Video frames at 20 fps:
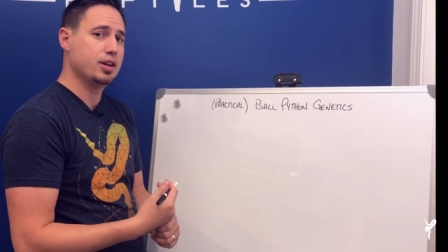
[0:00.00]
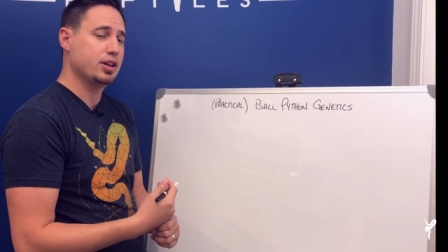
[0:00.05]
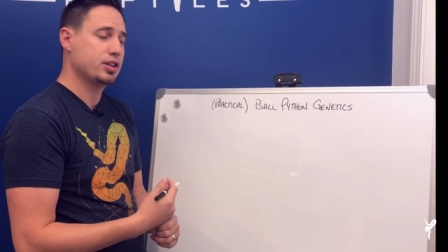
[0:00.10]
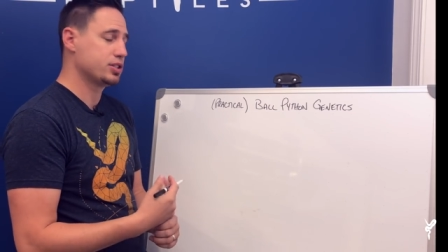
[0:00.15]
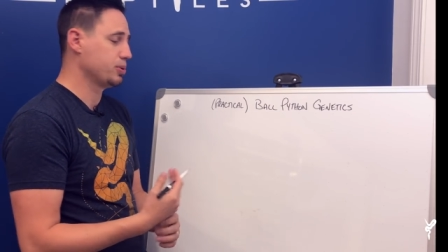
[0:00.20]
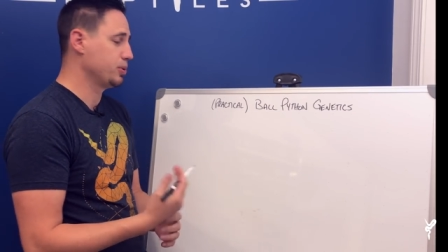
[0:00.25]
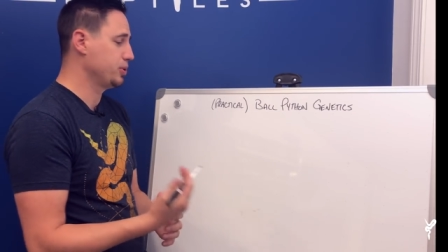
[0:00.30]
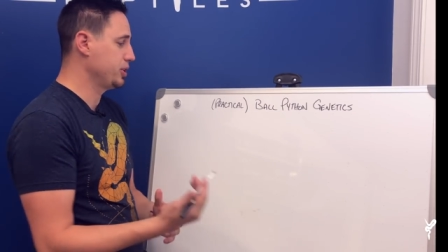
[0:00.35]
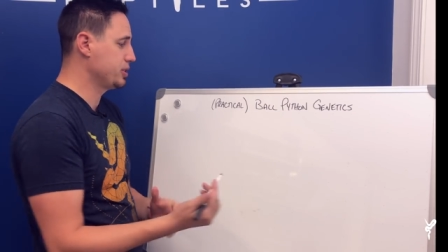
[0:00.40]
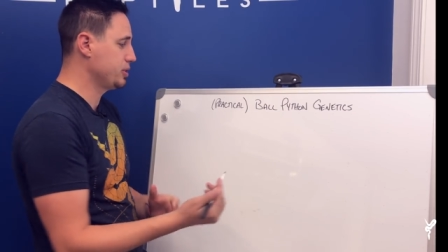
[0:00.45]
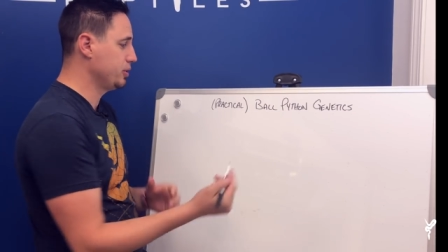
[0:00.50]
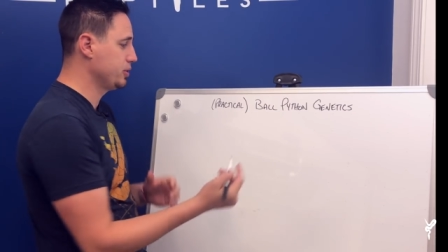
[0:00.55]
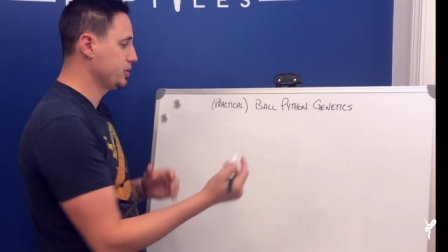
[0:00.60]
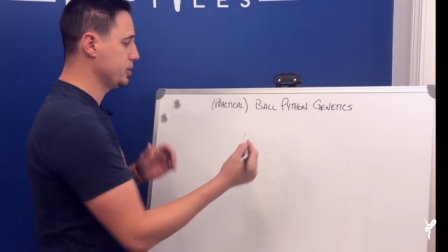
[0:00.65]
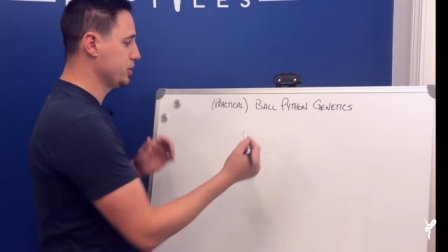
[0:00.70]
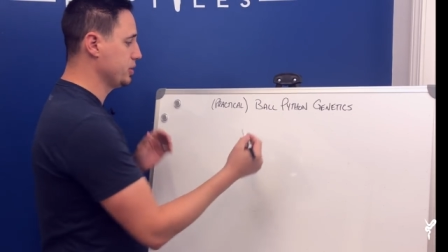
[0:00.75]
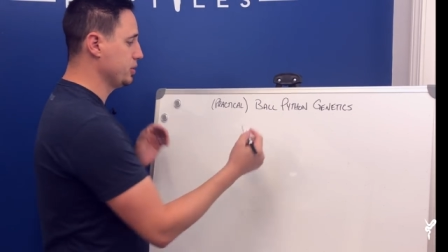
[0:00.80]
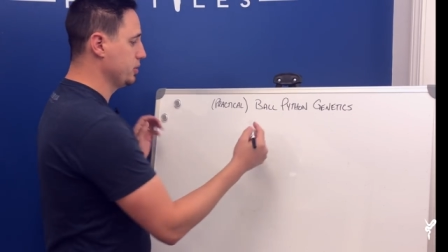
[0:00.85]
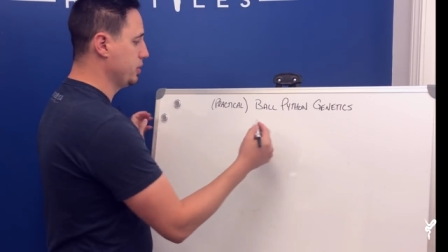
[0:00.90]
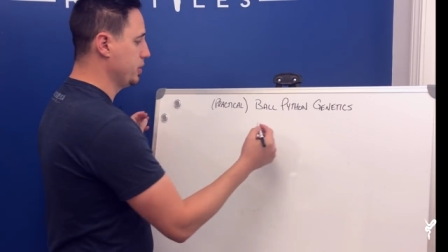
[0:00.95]
So what this will
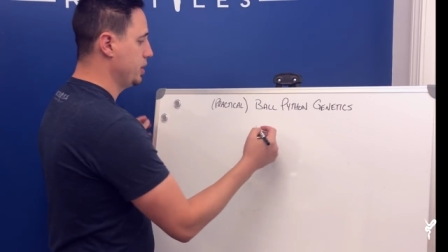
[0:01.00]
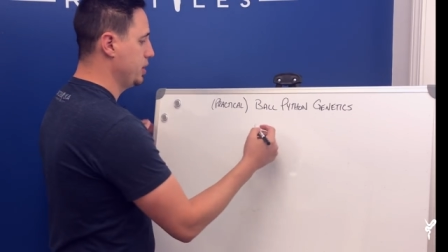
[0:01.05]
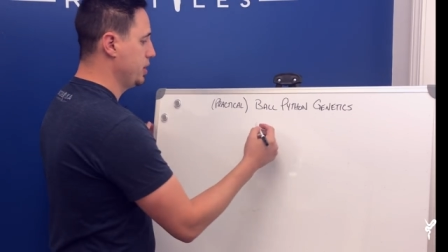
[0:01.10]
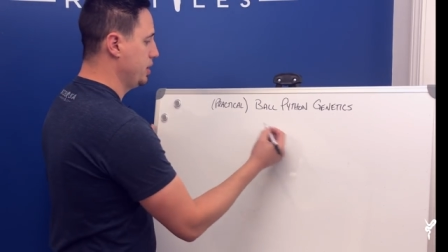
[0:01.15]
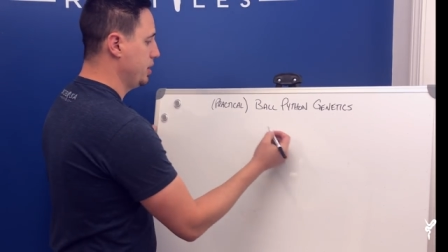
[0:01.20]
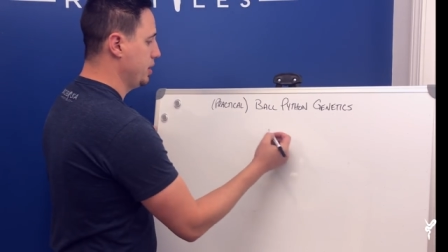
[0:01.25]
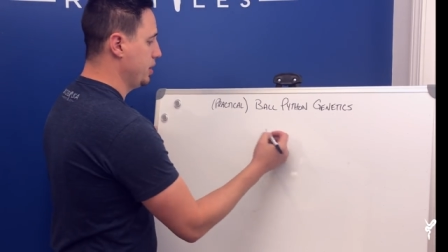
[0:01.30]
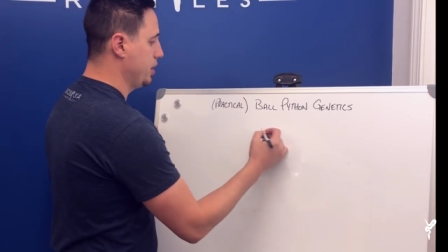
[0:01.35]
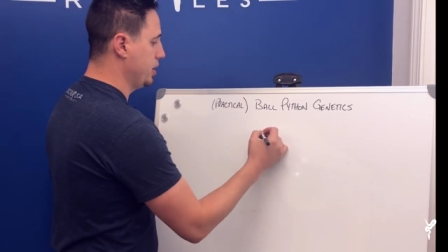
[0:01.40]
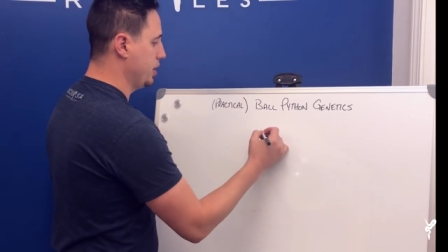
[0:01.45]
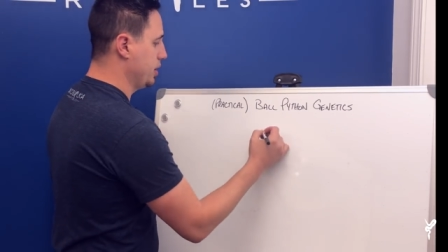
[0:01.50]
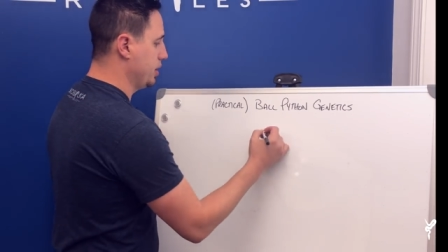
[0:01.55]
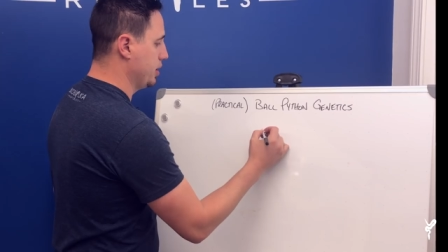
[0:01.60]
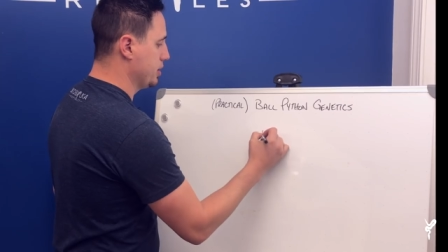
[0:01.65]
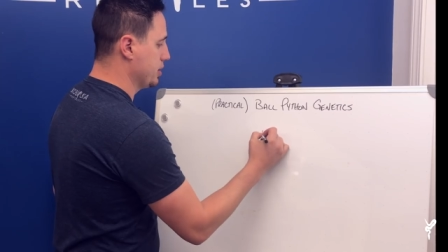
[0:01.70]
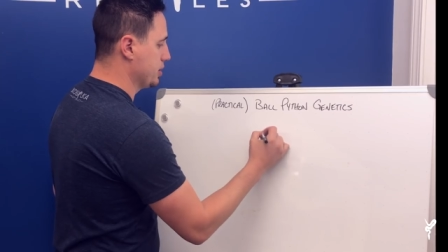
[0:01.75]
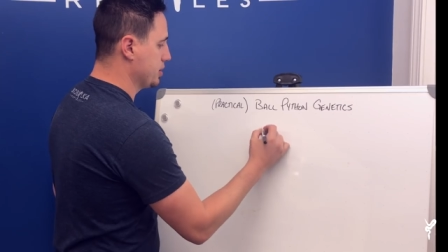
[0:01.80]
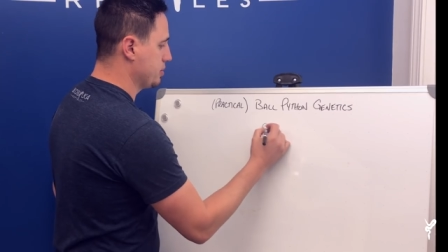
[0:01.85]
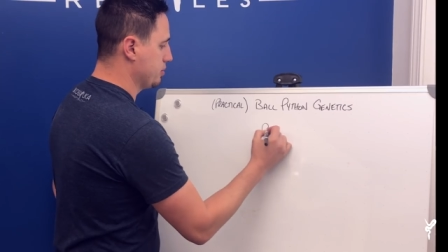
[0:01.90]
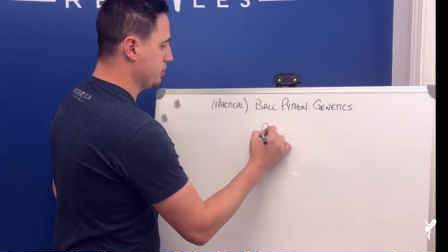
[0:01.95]
do
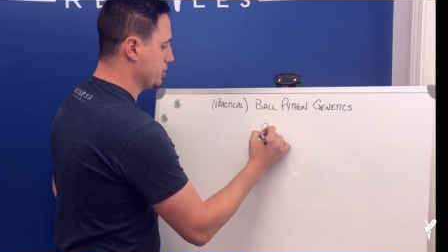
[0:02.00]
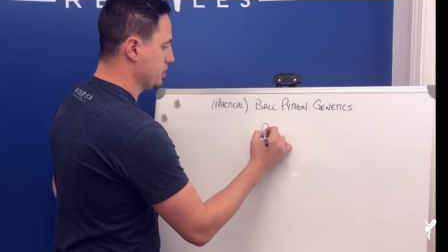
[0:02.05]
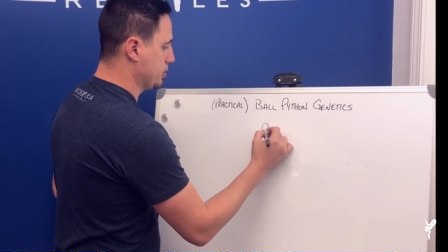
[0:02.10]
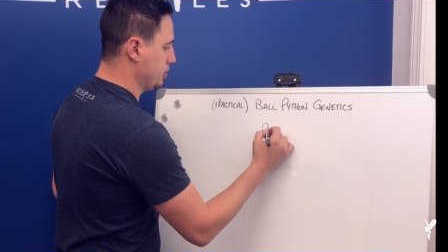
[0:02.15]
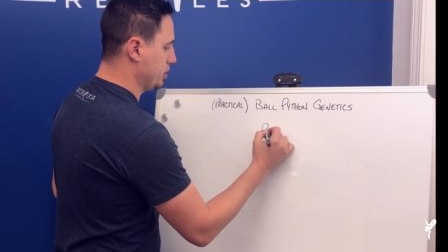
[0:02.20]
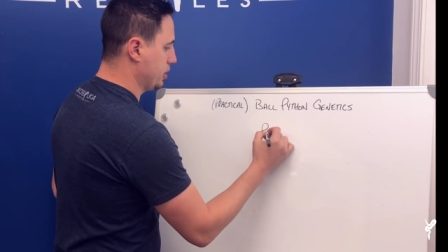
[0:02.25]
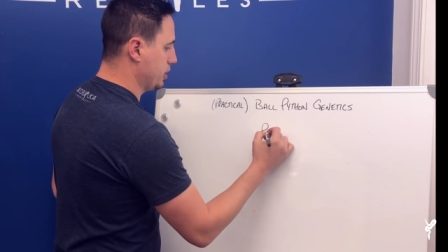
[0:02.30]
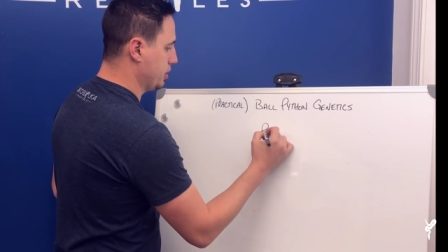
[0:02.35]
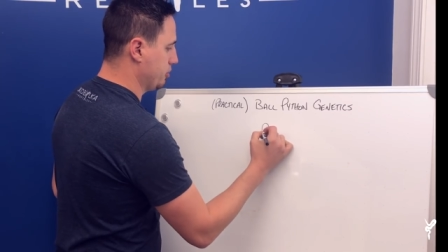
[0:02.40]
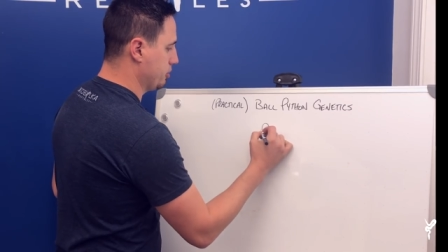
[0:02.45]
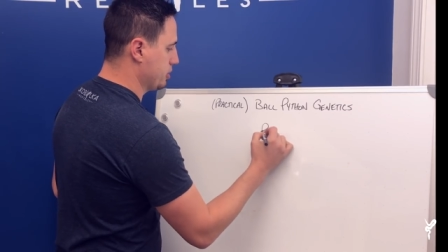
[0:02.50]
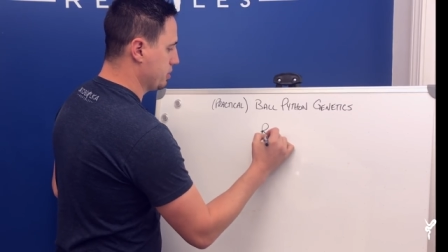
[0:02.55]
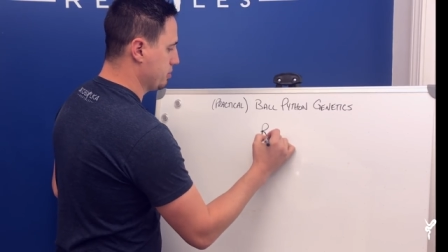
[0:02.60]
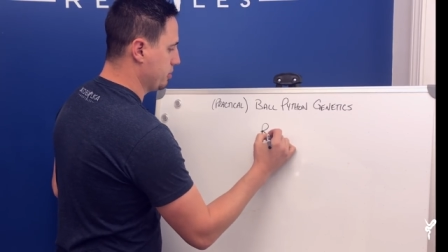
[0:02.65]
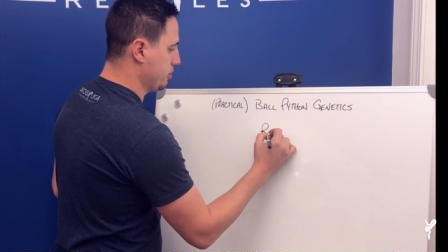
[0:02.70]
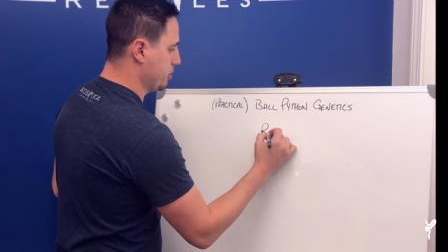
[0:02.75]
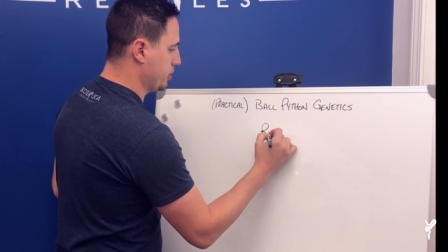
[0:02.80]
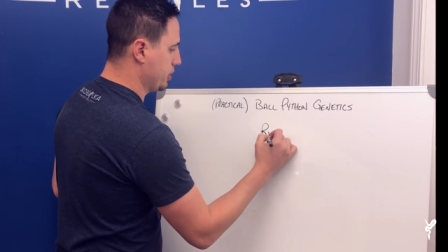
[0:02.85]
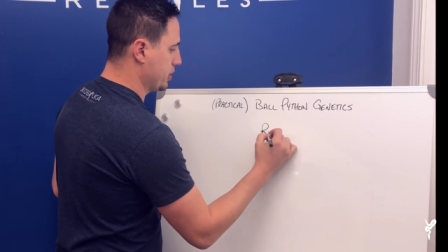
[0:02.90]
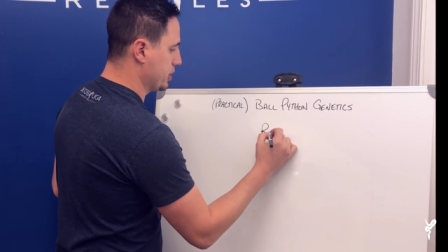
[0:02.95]
is, let's hold on, let's,
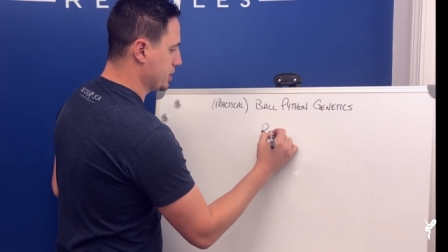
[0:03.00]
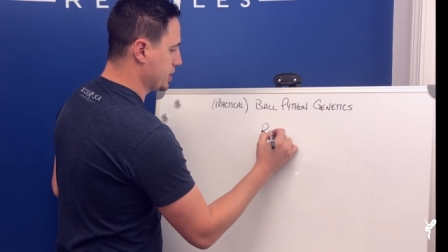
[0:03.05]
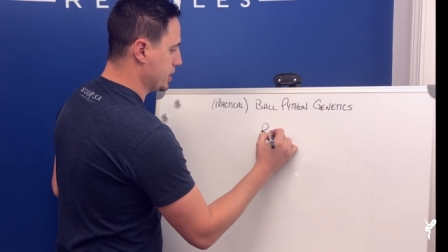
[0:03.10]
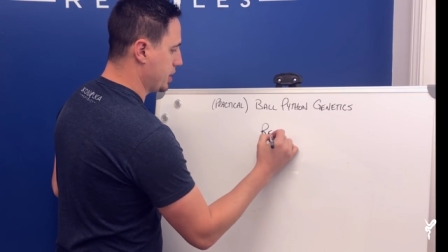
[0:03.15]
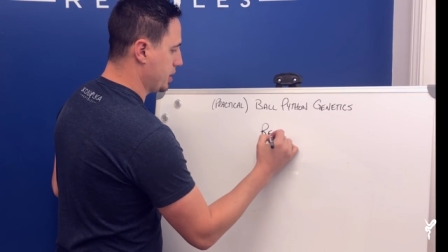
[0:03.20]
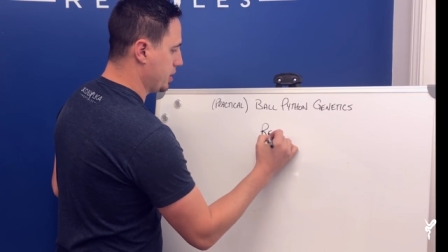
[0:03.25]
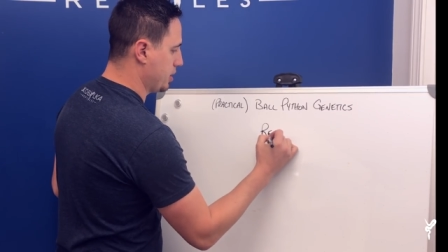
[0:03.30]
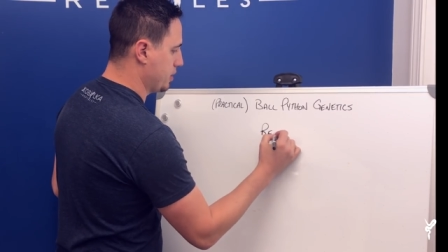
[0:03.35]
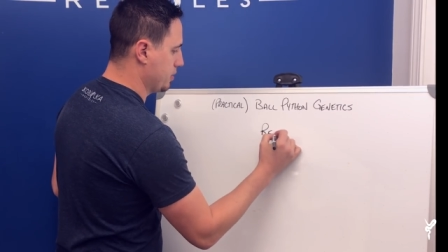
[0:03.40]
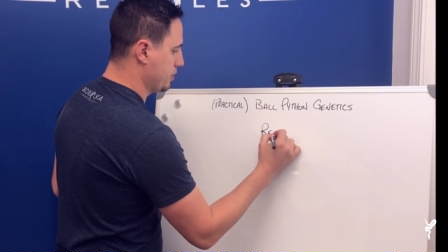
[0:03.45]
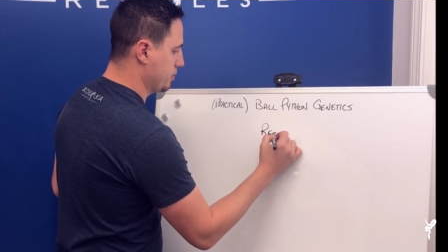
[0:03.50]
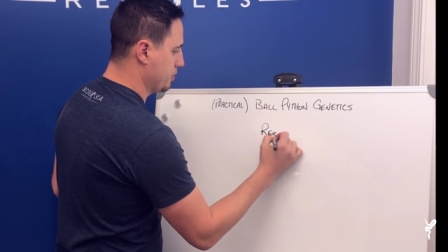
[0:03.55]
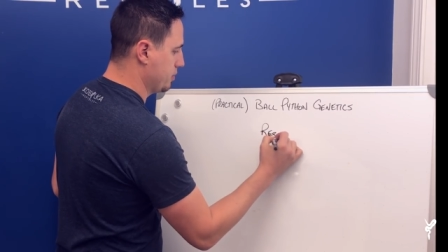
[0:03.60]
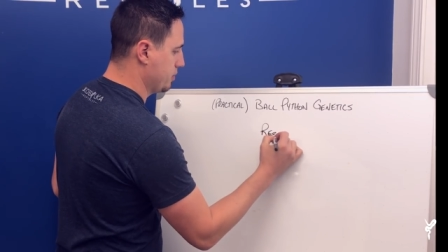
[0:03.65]
let me write this out.